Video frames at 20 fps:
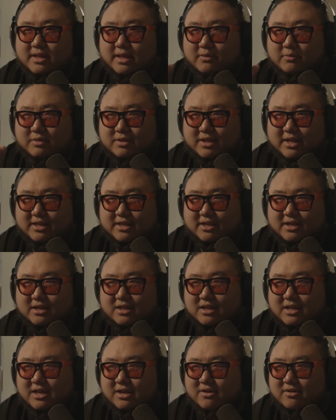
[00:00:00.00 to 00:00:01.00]
like with like the
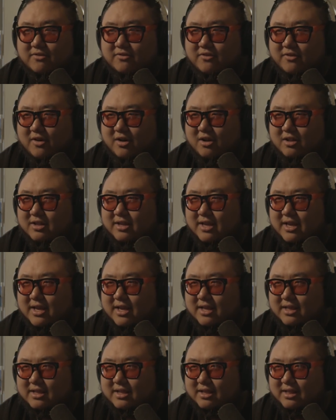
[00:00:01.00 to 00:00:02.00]
glitter
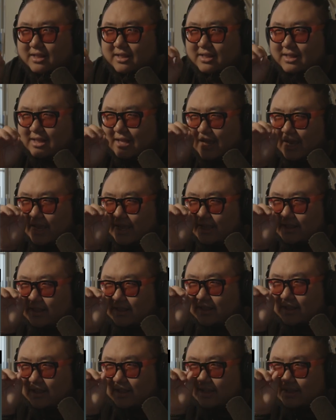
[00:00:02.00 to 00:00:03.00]
falling and the
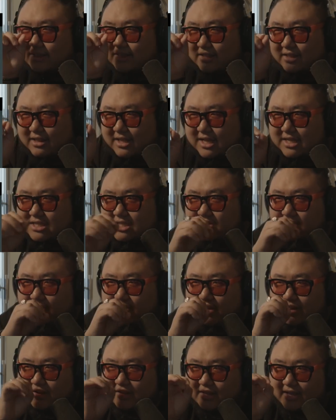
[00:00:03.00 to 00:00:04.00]
light, the lens
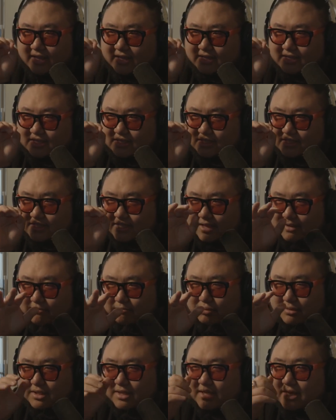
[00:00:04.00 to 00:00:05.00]
flare, like just
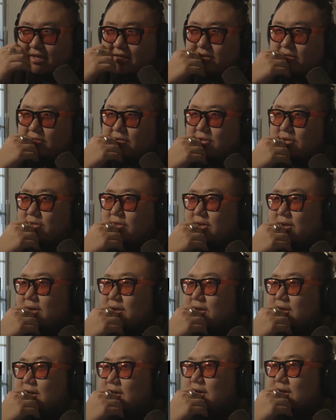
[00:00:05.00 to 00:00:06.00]
like bleeding through.
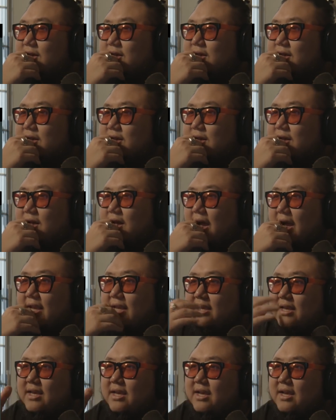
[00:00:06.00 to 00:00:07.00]
I
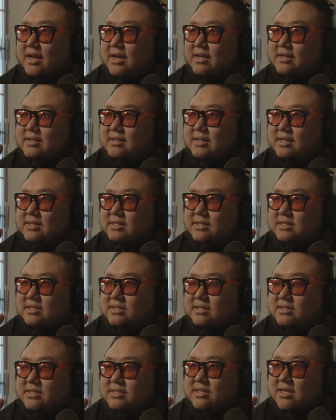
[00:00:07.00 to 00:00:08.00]
can't
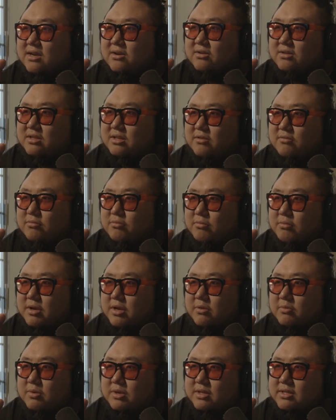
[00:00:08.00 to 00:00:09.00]
necessarily
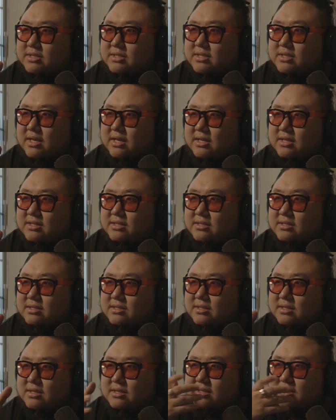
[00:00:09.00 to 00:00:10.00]
read what it
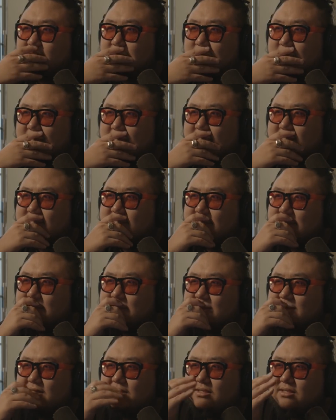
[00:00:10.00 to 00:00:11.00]
says. It might
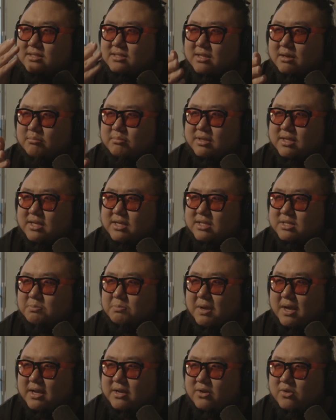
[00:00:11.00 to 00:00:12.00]
say something's
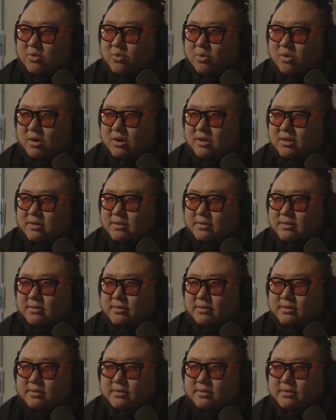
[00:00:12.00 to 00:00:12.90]
Pandora.